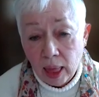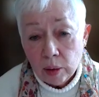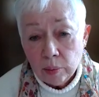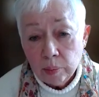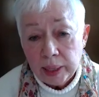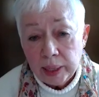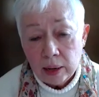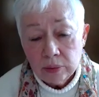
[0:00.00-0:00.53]

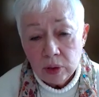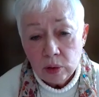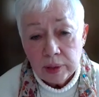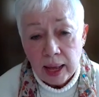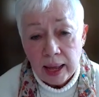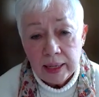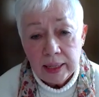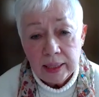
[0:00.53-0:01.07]
But I wrote,
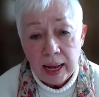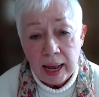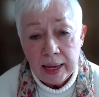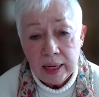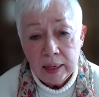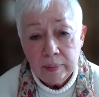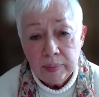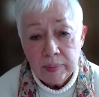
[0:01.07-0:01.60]
I
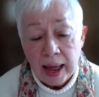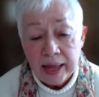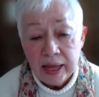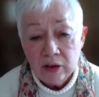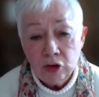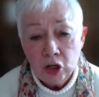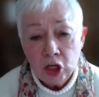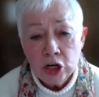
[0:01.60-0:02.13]

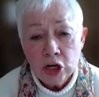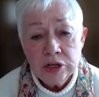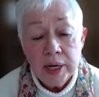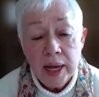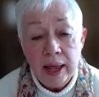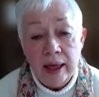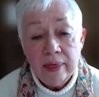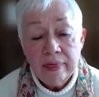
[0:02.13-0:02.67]
have learned
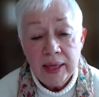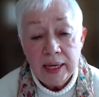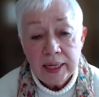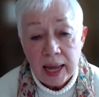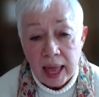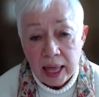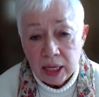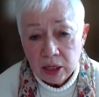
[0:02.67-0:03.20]
that
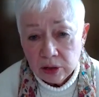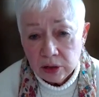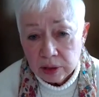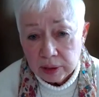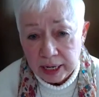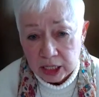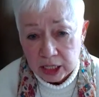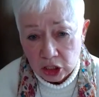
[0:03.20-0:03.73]

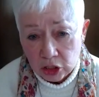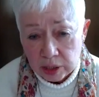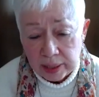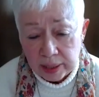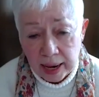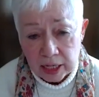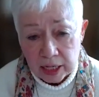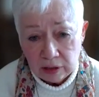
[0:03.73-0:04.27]
anger is good
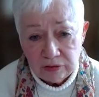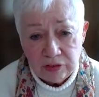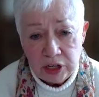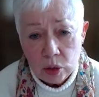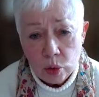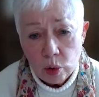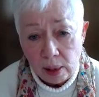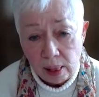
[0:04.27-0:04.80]
as a
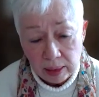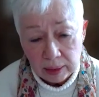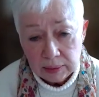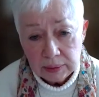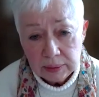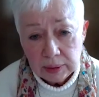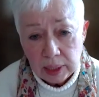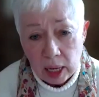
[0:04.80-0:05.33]
fuel,
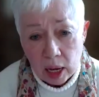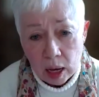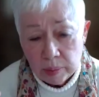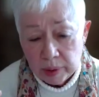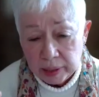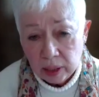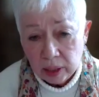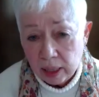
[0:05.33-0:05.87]

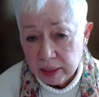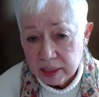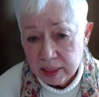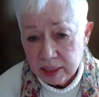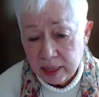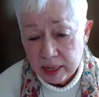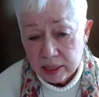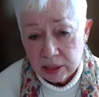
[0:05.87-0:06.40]
but not as
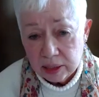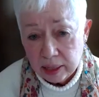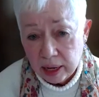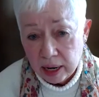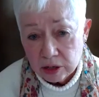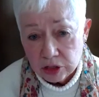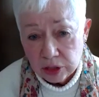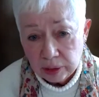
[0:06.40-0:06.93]
a
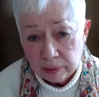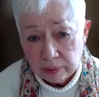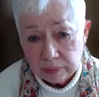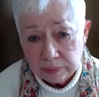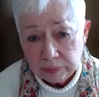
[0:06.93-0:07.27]
destination.